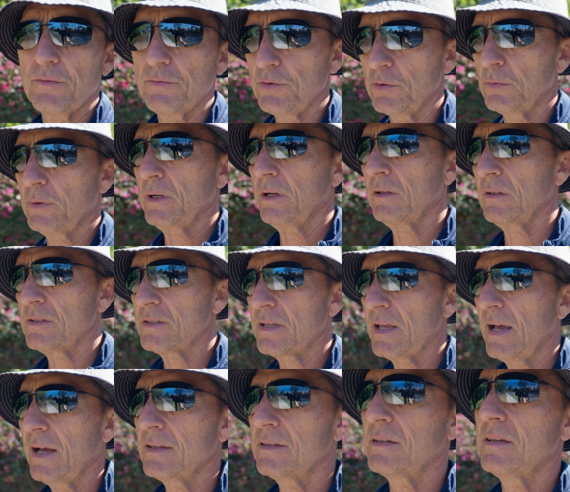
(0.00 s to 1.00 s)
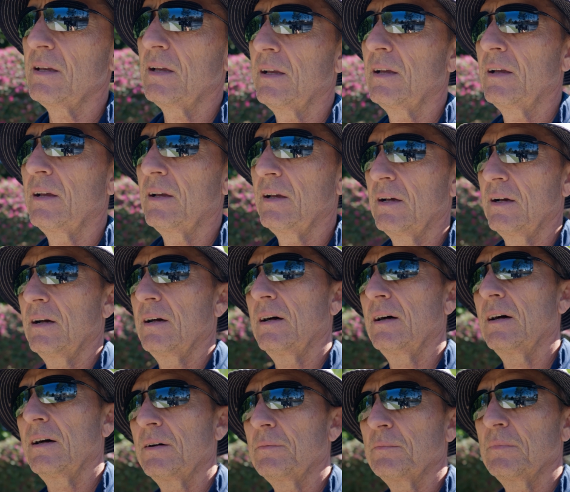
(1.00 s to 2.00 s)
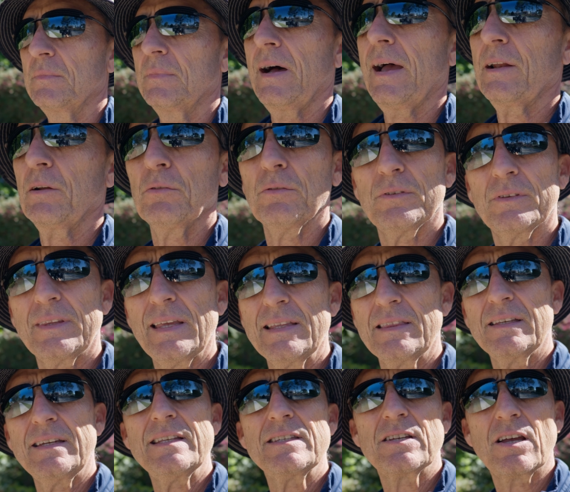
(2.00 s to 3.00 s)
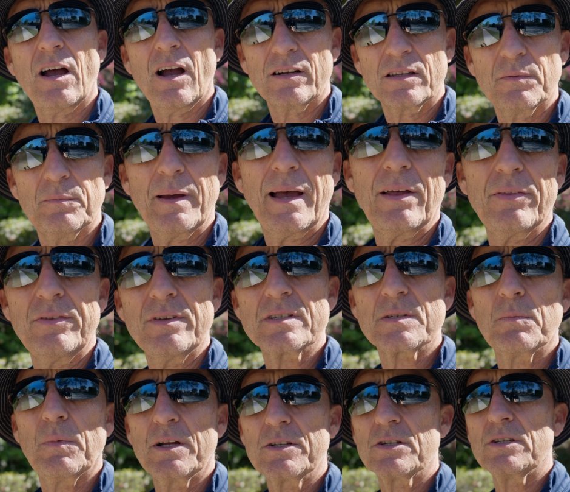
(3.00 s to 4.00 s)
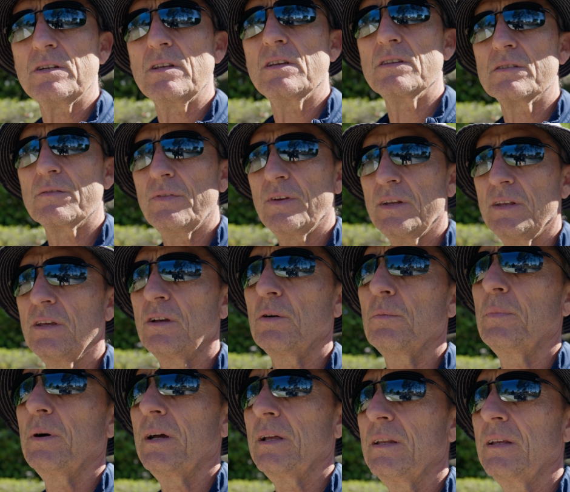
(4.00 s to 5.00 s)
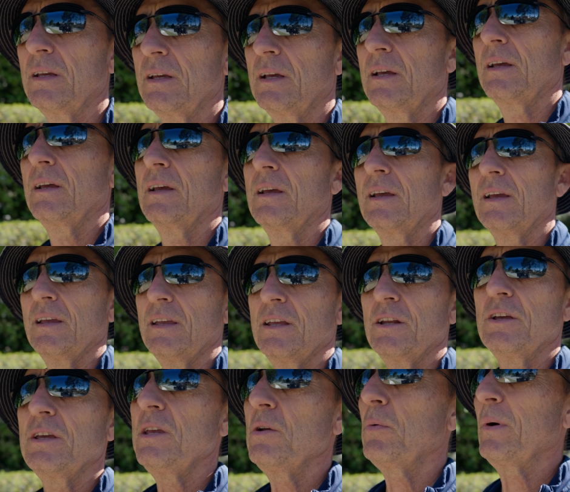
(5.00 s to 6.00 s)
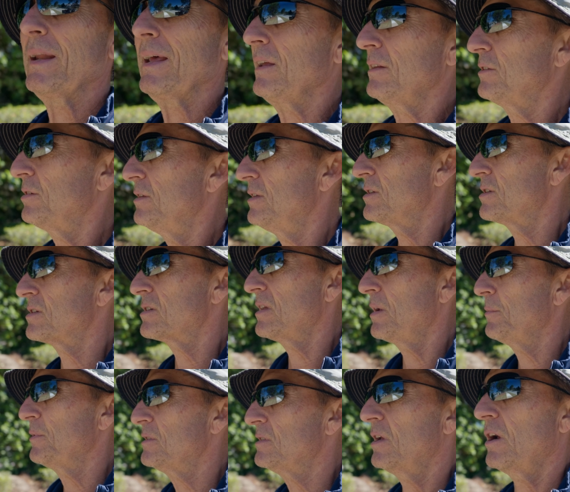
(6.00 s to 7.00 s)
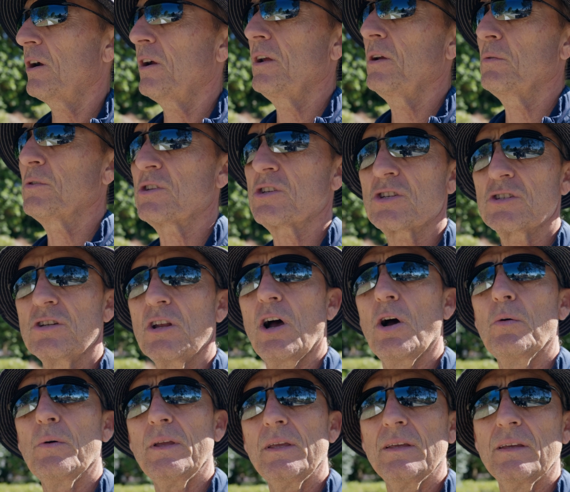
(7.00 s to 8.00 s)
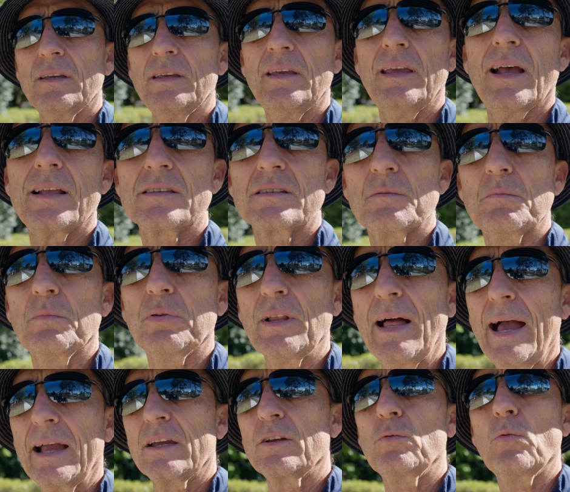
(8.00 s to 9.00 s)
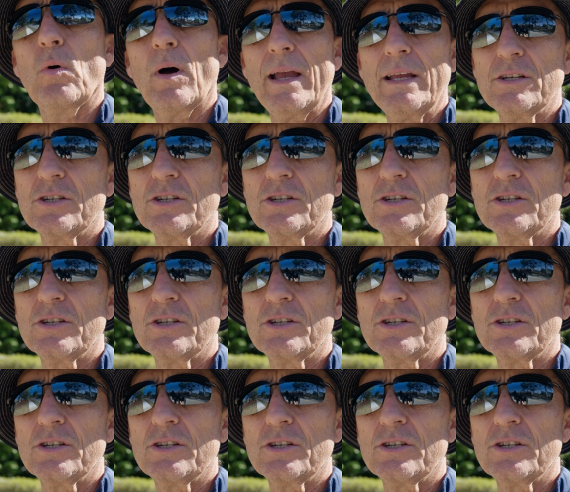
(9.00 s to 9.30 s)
if you will, is that I don't think that he talked about this much in his video, but he went out to this cemetery. It was snowing. He had some black and white